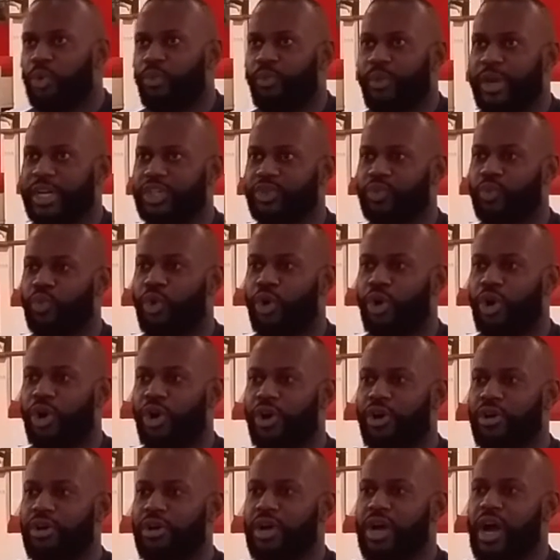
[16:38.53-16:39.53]
which
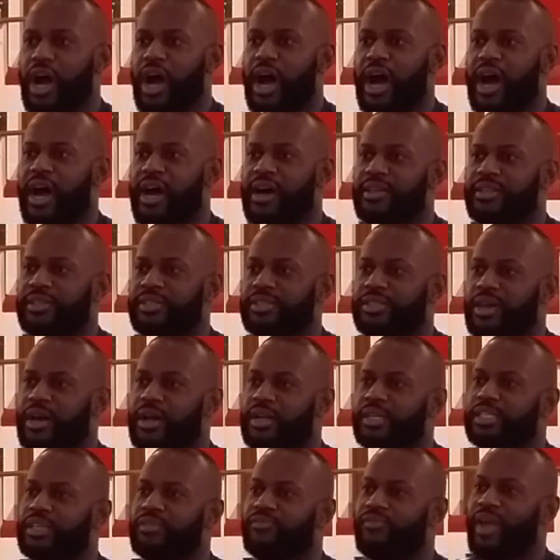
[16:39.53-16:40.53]
were
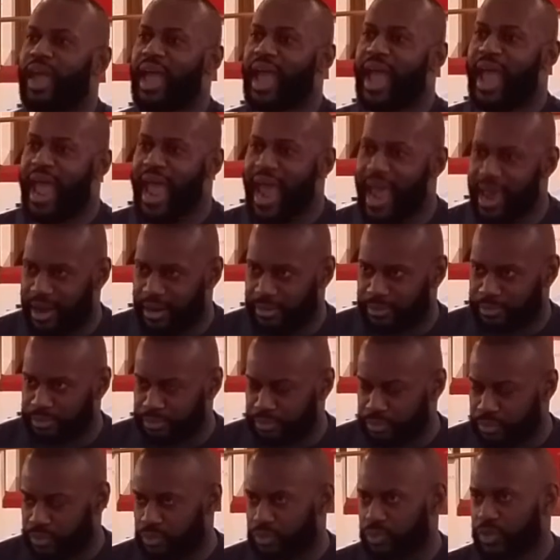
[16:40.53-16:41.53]
sons of Adam.